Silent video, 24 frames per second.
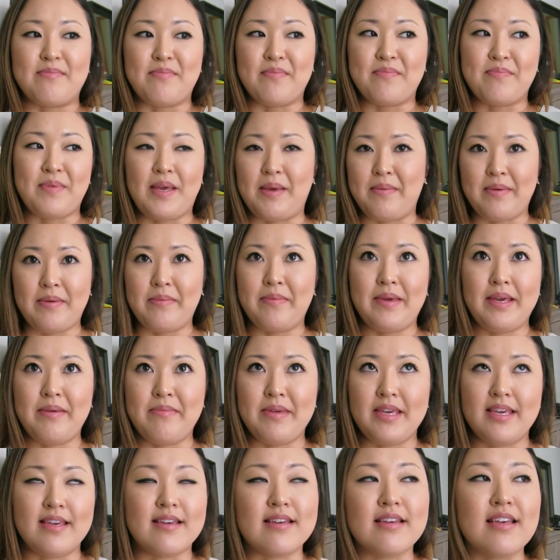
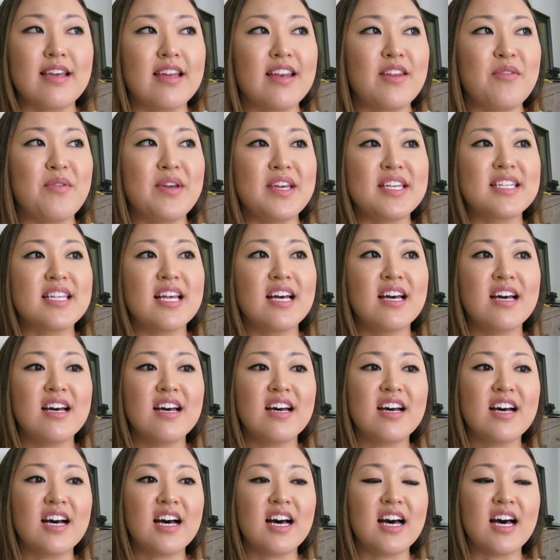Anyways,
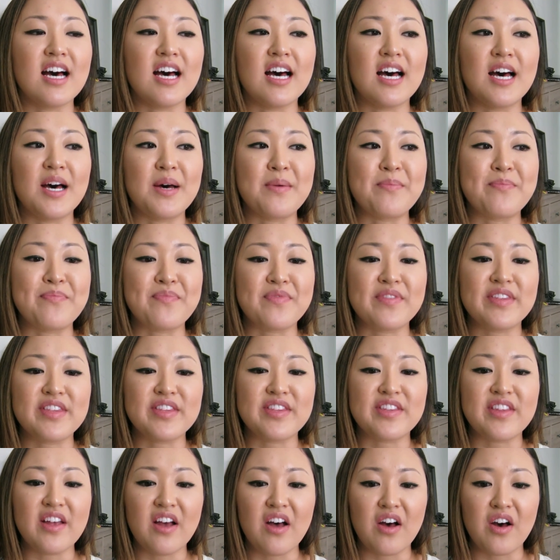
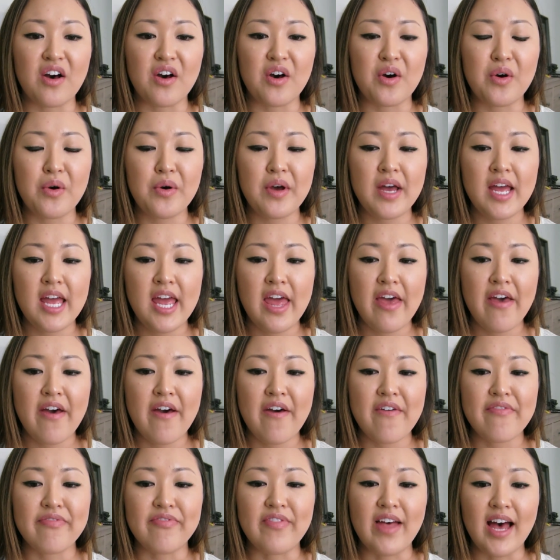so
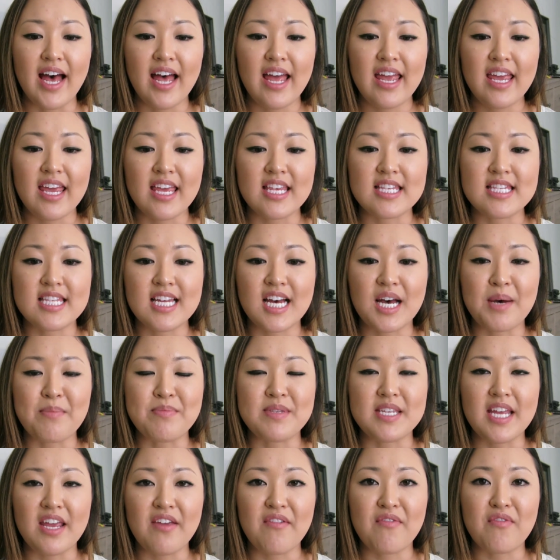that is the
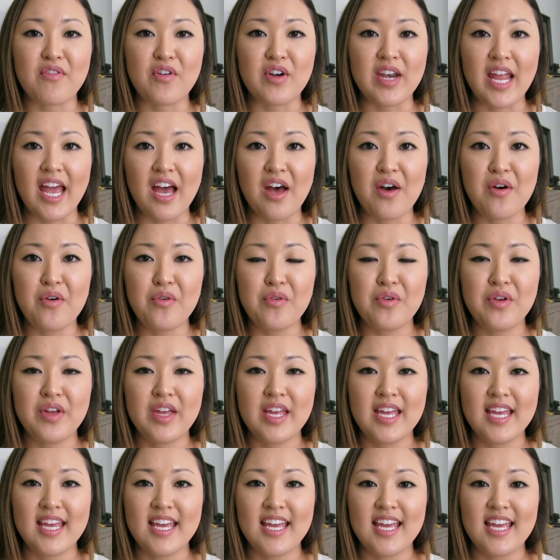update for now.
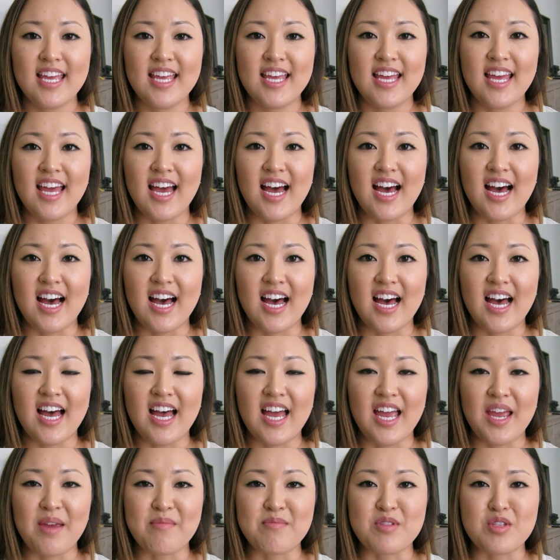
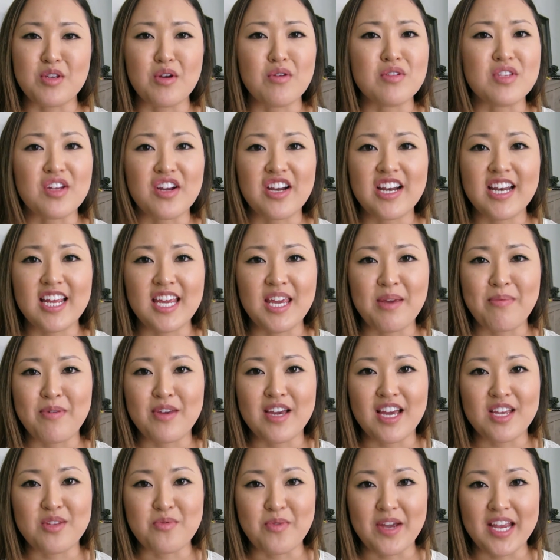I'm so sorry to keep you
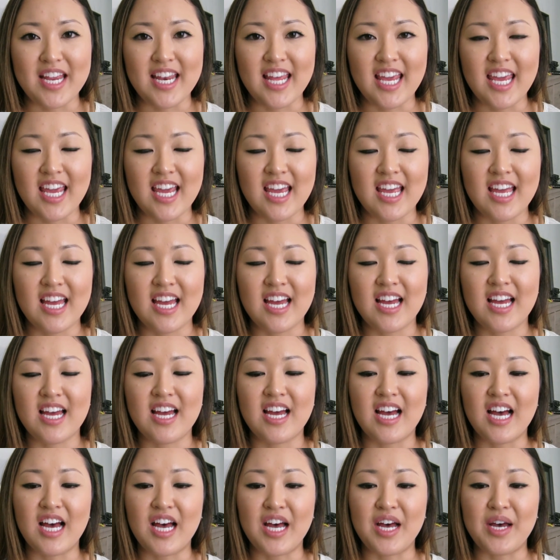guys waiting,
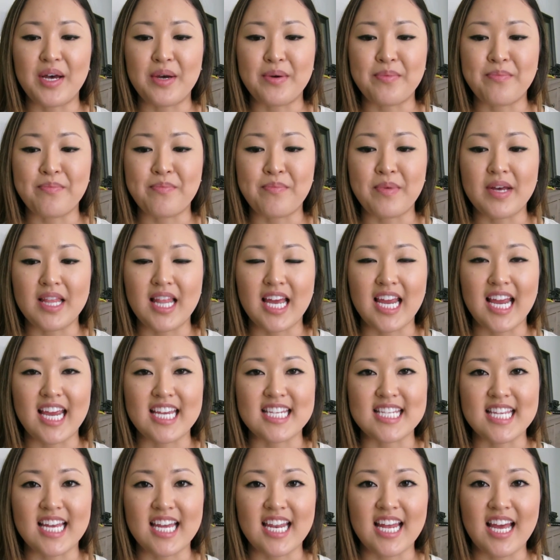but like I
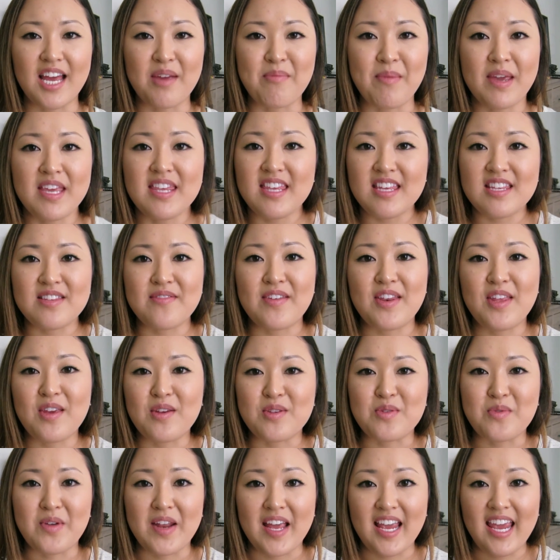said, I make these
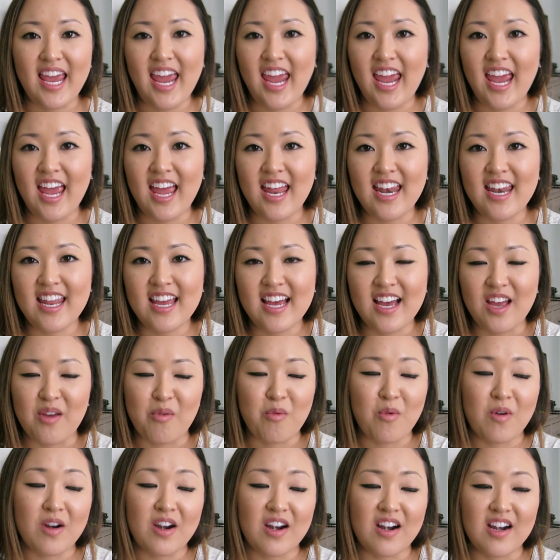videos when I can. I
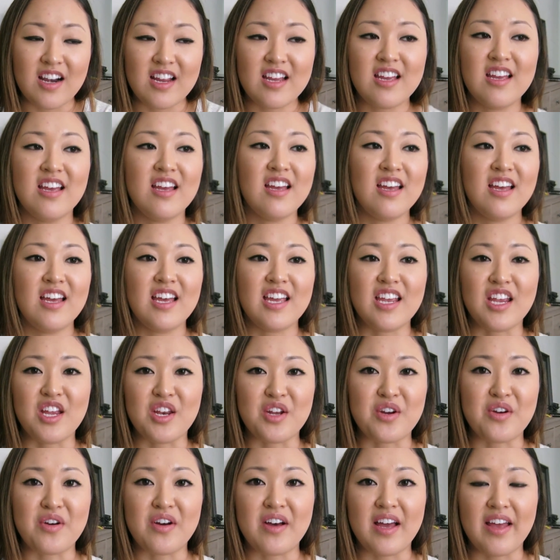work, you
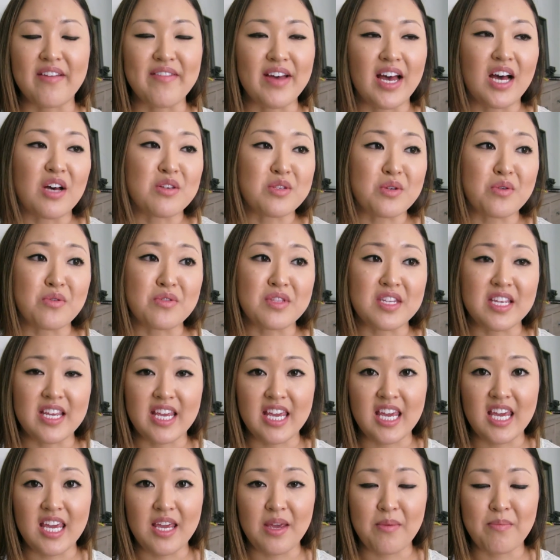know, I have a household to
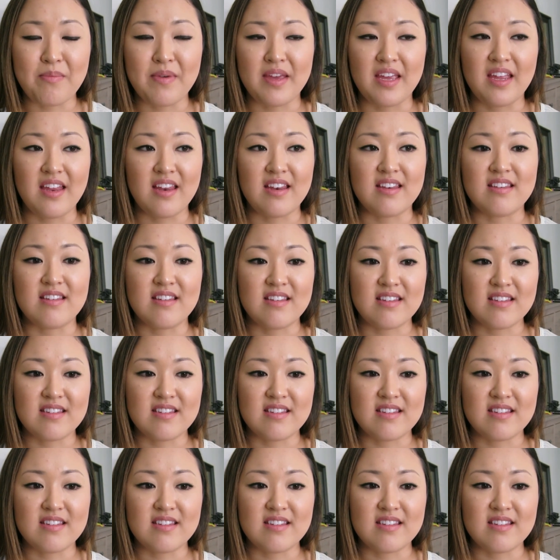keep, and